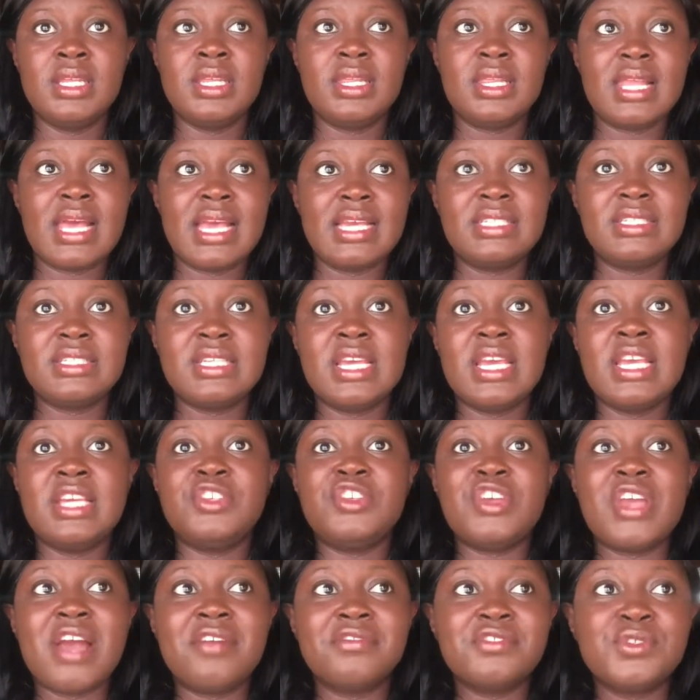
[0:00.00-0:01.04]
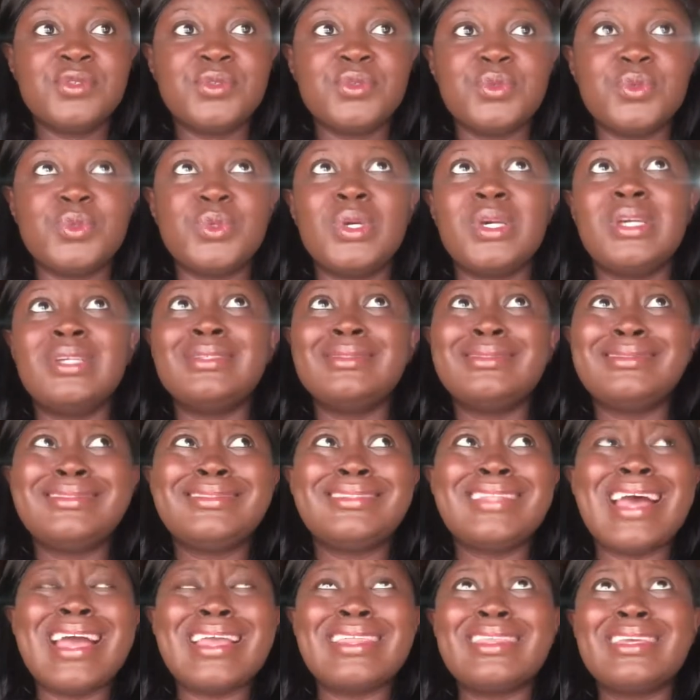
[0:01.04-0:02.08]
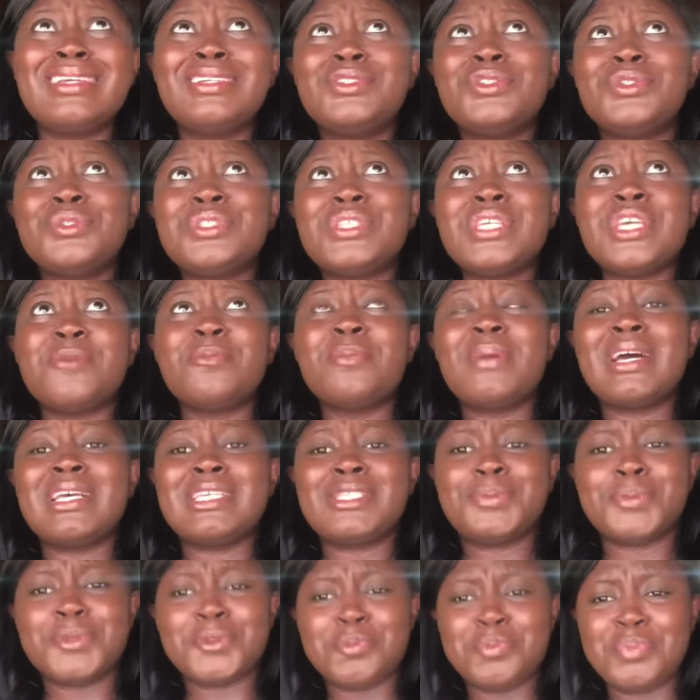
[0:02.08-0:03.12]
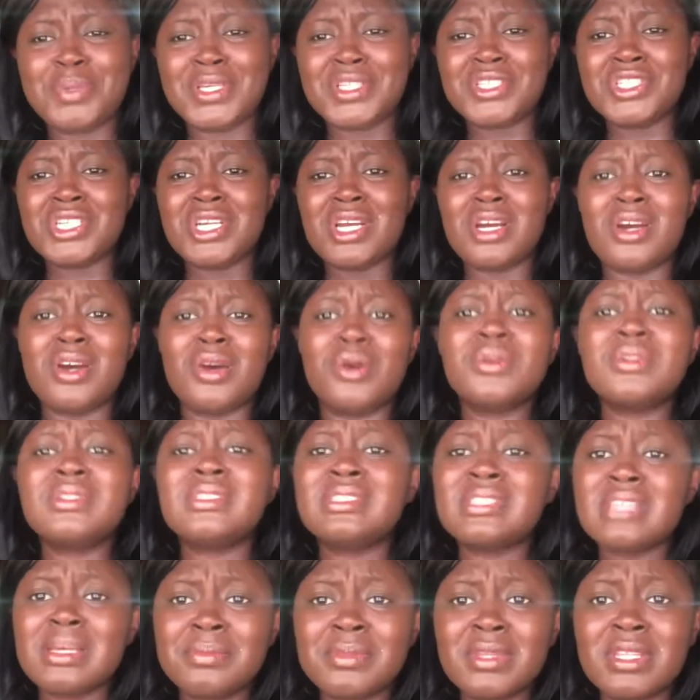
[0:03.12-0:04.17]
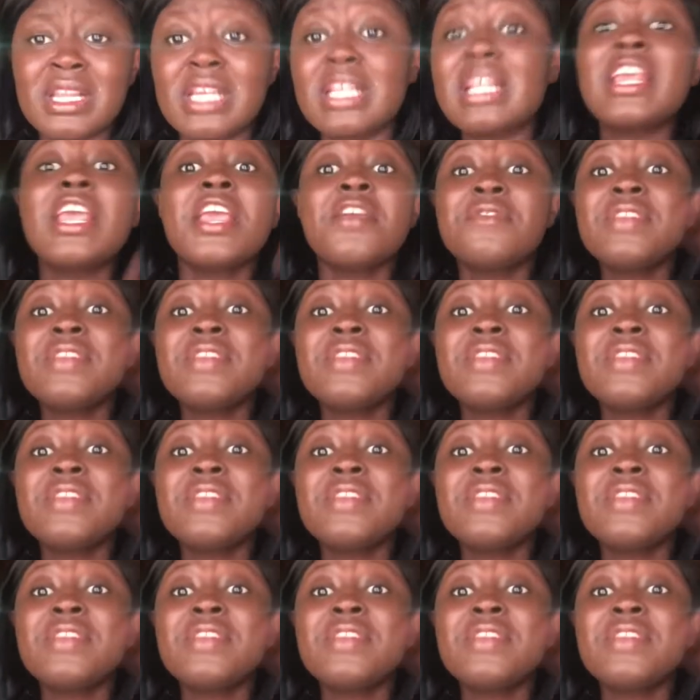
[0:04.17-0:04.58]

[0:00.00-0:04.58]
Like you have to, I think they'll take passport picture or something like that.